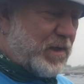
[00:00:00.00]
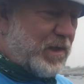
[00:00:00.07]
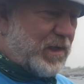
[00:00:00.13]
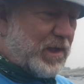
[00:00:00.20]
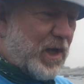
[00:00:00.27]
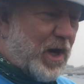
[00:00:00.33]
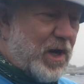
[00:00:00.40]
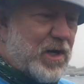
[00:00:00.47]

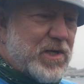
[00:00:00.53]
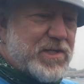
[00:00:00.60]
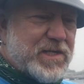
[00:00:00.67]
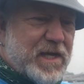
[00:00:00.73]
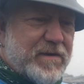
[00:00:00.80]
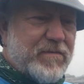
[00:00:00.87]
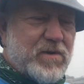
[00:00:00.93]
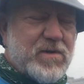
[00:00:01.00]
large
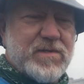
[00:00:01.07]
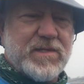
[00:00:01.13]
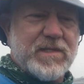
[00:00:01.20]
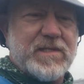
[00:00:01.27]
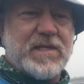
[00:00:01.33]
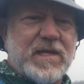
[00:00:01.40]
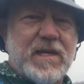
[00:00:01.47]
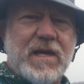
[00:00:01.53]

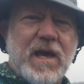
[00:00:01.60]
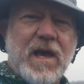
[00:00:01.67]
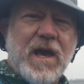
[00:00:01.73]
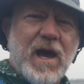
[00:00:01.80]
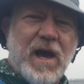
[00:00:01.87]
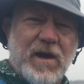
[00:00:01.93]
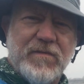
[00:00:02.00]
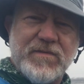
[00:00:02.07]
diversity
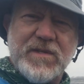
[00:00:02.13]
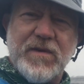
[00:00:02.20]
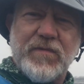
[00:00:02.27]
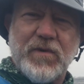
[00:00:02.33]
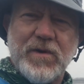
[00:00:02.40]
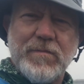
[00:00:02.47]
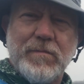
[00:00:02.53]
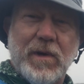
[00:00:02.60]
of
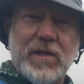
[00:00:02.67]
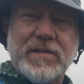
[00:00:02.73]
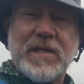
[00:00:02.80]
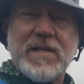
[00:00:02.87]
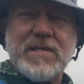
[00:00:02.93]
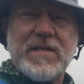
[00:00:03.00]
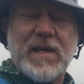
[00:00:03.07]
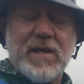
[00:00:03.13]
different
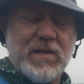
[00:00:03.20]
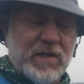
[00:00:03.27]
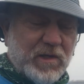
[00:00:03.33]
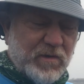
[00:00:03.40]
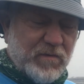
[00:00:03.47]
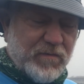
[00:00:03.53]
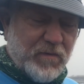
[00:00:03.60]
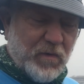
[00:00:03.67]

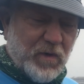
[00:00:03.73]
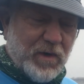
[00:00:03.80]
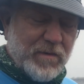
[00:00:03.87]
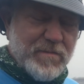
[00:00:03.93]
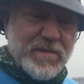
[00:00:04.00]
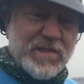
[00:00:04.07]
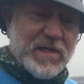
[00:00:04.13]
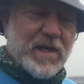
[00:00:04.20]
multicellular
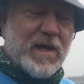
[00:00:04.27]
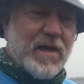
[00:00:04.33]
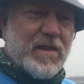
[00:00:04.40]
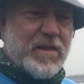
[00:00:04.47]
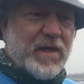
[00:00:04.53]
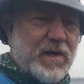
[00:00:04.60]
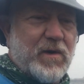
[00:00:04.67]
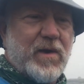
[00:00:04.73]
forms
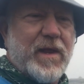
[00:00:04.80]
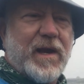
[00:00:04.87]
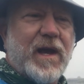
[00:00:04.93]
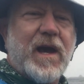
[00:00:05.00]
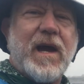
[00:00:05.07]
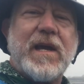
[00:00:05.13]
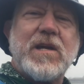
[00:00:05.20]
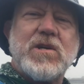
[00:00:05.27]
that are at a
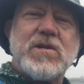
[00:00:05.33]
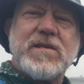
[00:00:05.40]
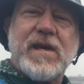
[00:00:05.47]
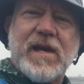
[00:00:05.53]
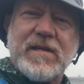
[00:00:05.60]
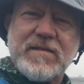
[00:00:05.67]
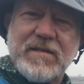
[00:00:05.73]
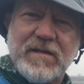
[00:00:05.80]
higher
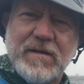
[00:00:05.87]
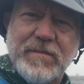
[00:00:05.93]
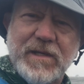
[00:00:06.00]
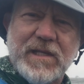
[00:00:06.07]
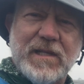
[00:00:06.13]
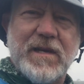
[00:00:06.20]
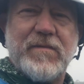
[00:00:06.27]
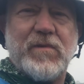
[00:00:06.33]

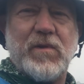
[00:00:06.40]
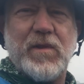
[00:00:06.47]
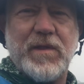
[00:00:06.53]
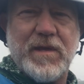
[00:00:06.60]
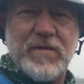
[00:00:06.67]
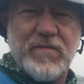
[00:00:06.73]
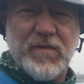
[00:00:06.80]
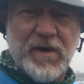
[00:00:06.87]
taxonomic level
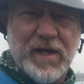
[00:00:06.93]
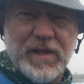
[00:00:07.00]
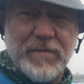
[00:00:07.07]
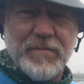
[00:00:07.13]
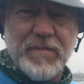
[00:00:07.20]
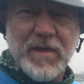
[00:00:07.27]
than phylum.